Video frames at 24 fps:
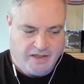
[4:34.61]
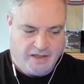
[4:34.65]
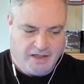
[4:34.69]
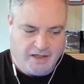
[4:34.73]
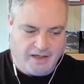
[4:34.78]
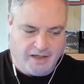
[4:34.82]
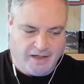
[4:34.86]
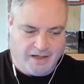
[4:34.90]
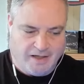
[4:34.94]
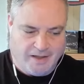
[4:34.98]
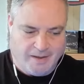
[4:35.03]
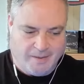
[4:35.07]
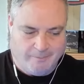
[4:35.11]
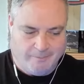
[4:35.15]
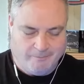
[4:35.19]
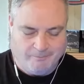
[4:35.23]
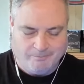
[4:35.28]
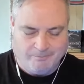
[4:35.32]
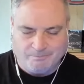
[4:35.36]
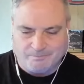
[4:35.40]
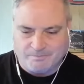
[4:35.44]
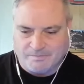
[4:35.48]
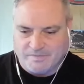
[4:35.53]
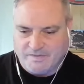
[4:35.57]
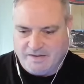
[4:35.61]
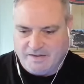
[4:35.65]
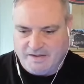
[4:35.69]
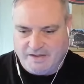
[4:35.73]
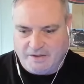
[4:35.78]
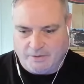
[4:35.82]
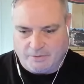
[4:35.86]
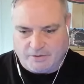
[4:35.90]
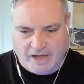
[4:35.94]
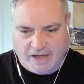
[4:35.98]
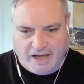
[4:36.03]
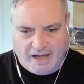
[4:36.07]
Um, you
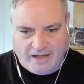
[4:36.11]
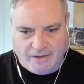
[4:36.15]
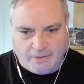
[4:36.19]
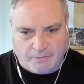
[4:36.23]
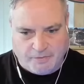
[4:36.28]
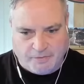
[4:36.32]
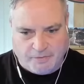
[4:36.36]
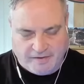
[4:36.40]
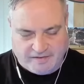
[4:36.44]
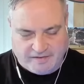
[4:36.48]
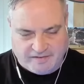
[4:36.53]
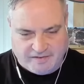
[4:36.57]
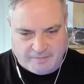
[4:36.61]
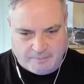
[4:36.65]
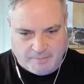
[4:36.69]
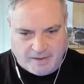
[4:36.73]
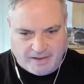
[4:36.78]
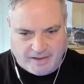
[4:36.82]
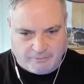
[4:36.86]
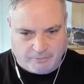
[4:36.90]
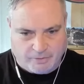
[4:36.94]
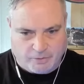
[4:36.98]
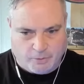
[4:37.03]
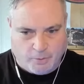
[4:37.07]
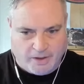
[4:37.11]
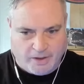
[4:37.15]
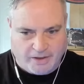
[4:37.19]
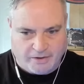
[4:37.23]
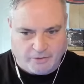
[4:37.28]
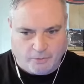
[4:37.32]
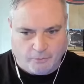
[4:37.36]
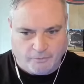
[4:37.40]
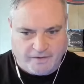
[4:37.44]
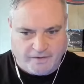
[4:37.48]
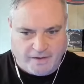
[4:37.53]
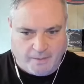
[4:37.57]
know, Kyle thinks he might require
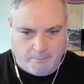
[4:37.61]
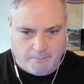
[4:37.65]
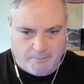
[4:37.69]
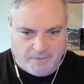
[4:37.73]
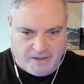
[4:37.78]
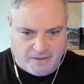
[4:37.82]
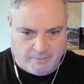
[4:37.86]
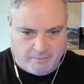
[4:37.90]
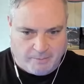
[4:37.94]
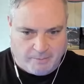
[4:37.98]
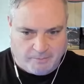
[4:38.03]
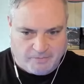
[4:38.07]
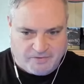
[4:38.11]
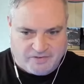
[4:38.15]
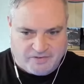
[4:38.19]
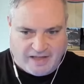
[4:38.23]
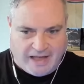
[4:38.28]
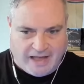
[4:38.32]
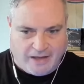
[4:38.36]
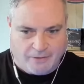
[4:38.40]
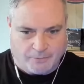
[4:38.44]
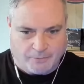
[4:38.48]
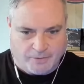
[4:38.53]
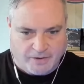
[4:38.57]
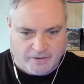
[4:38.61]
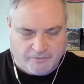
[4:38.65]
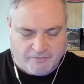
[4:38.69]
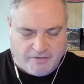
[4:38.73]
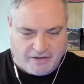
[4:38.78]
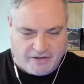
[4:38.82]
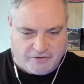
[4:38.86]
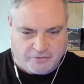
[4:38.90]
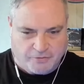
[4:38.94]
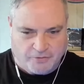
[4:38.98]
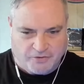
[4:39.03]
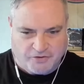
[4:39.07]
only a minimum salary, a
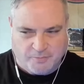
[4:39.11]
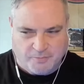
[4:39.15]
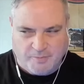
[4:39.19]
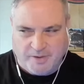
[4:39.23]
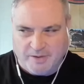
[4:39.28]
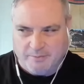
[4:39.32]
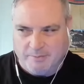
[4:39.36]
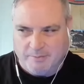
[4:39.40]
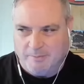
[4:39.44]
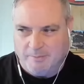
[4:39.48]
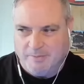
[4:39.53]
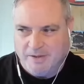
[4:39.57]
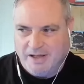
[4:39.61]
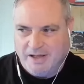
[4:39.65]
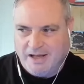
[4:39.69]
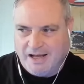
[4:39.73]
veteran's minimum.